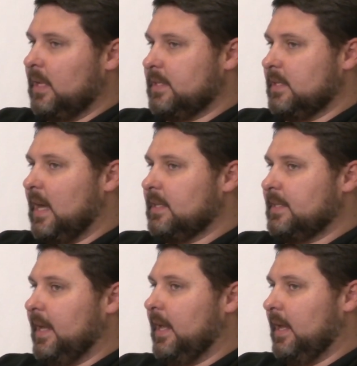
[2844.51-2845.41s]
is not
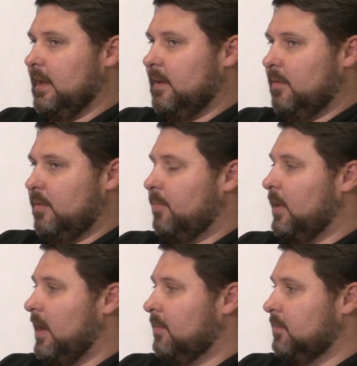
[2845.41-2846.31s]
to hand the
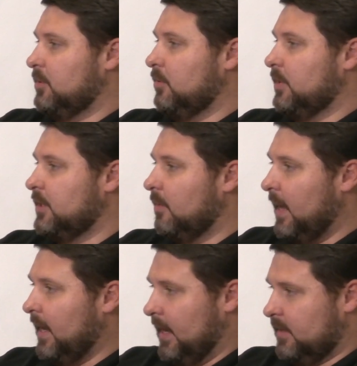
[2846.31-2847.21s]
problem to a
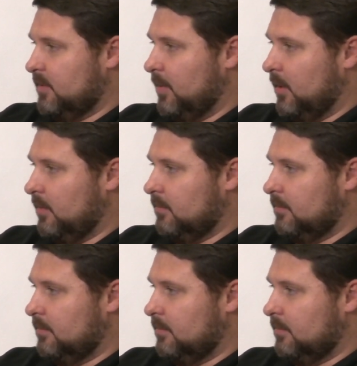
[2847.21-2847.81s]
domain expert.